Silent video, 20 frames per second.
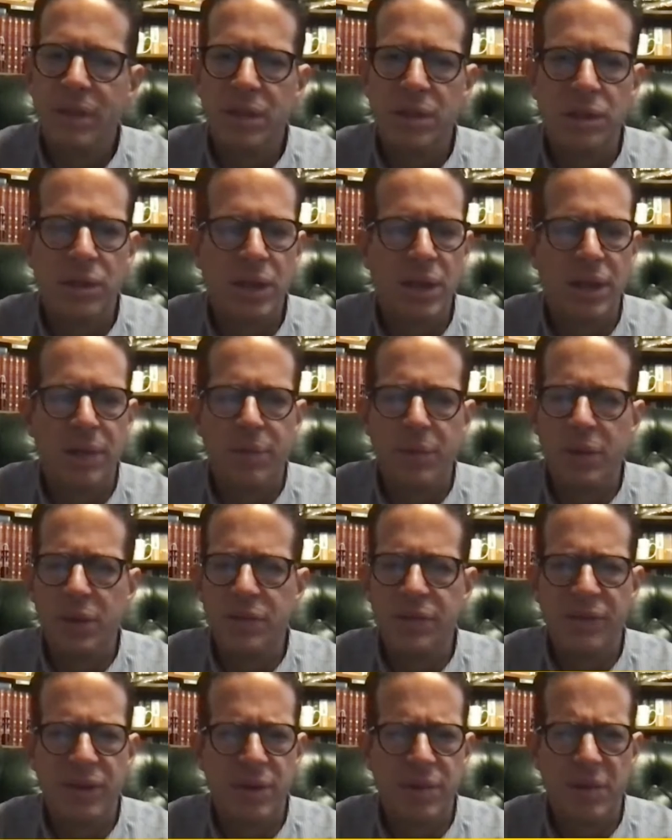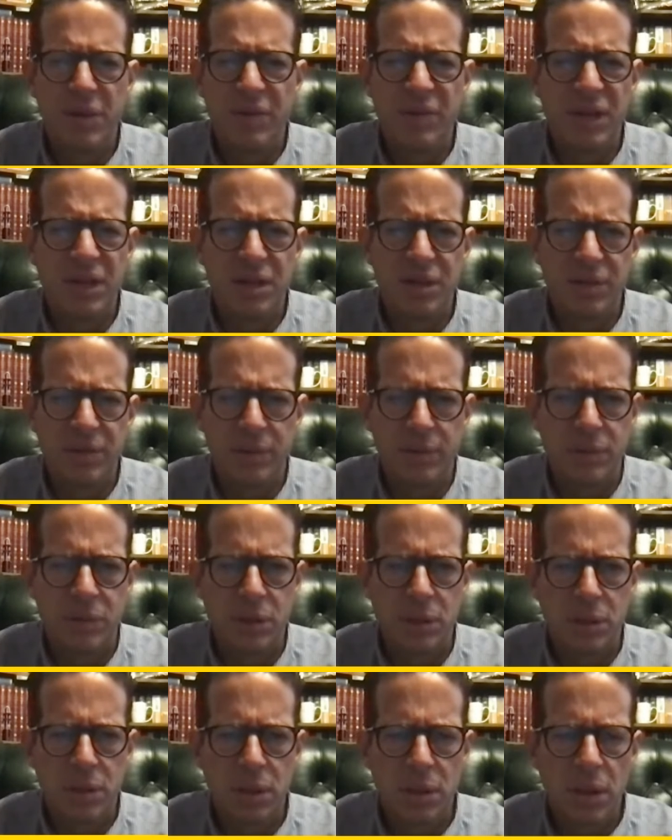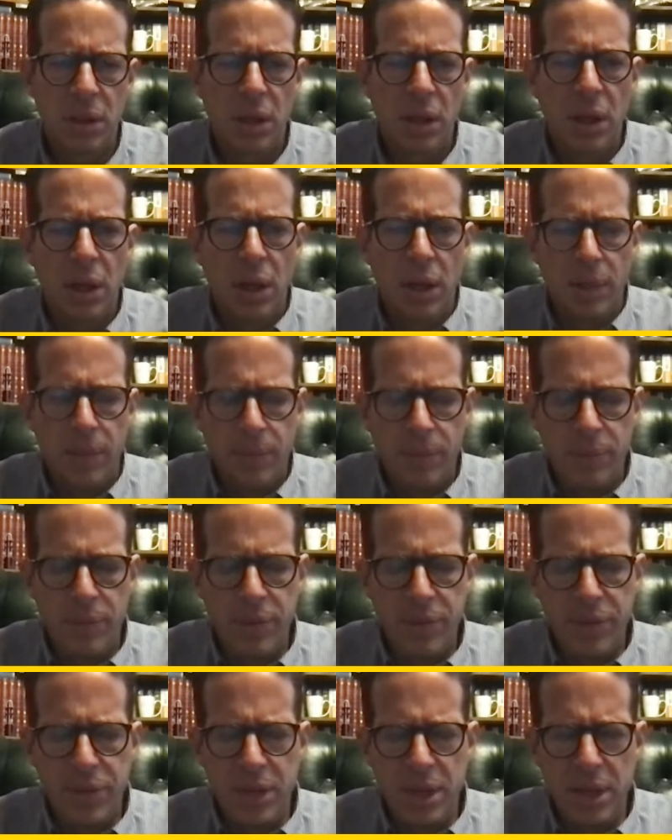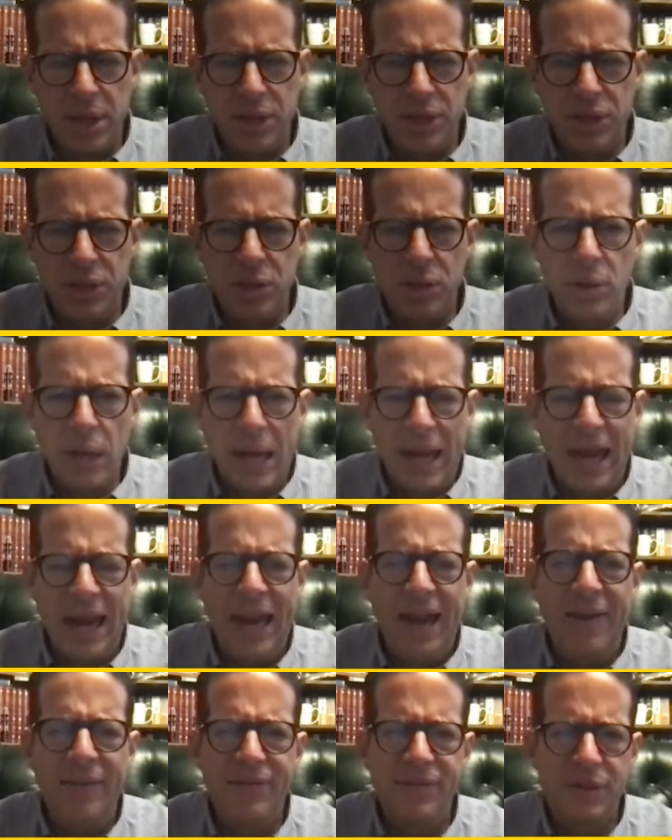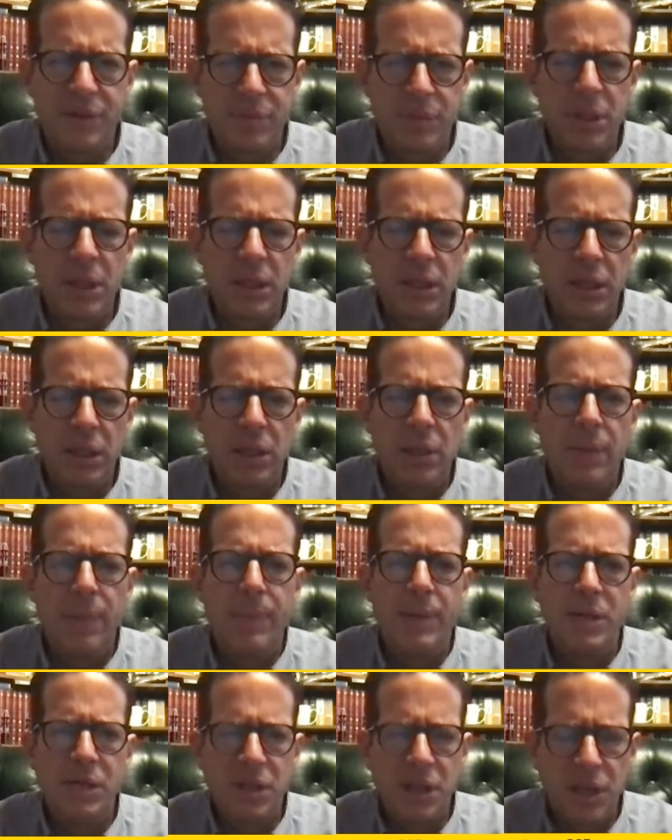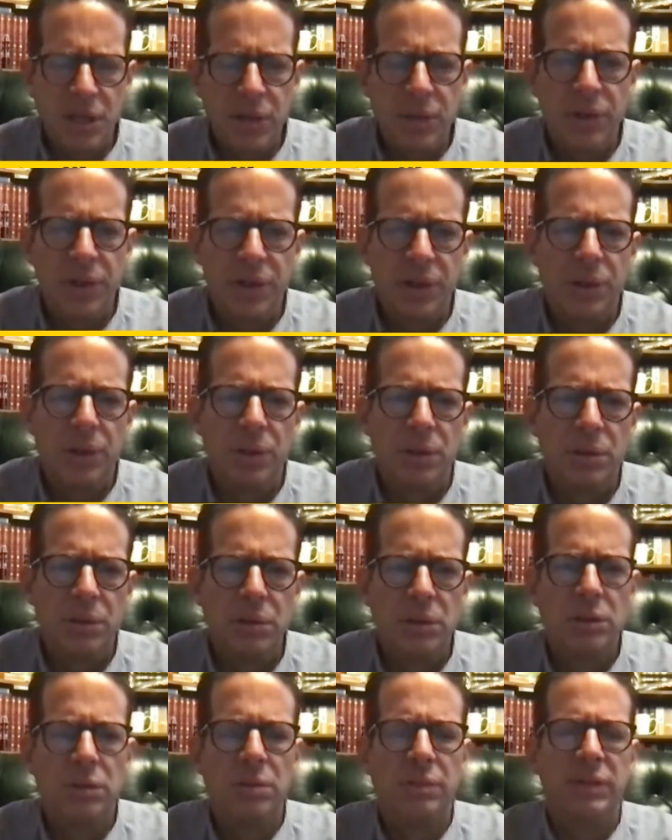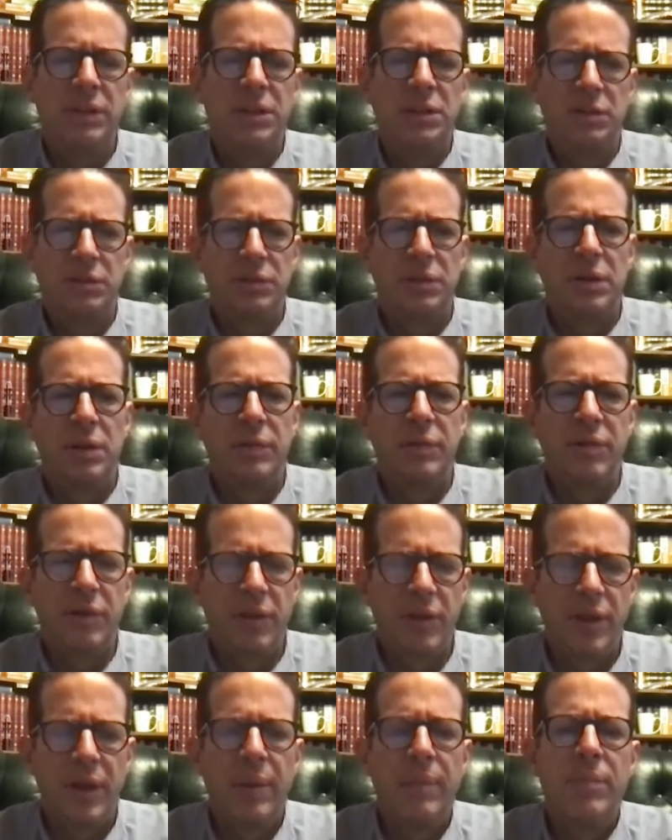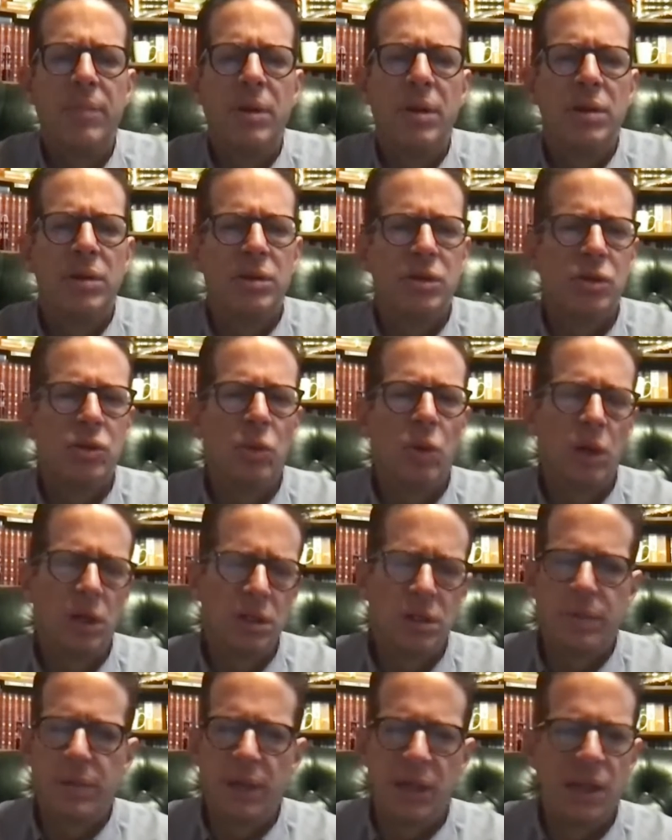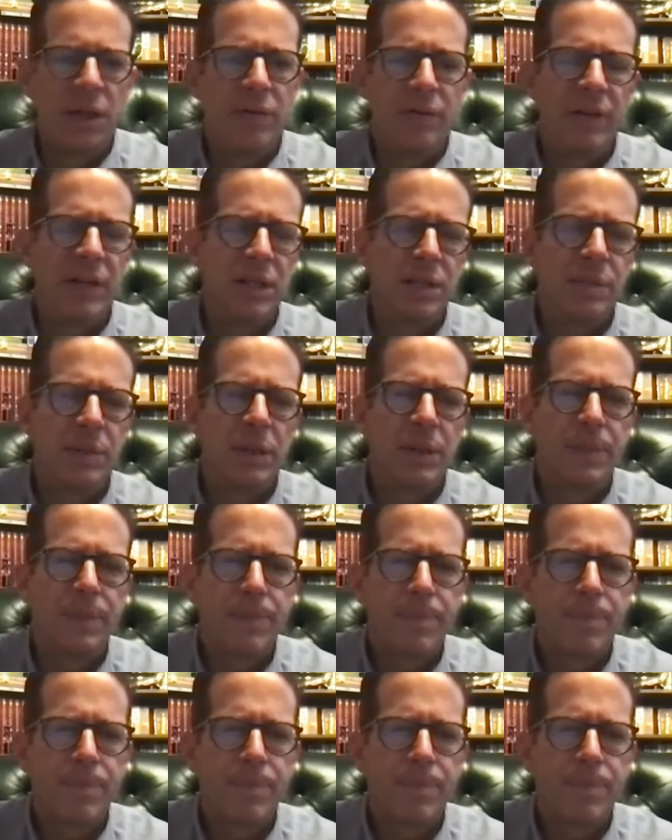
You can't pitch very big venture firms. The thing is, you have to be material to a venture firm for them to want to make an investment.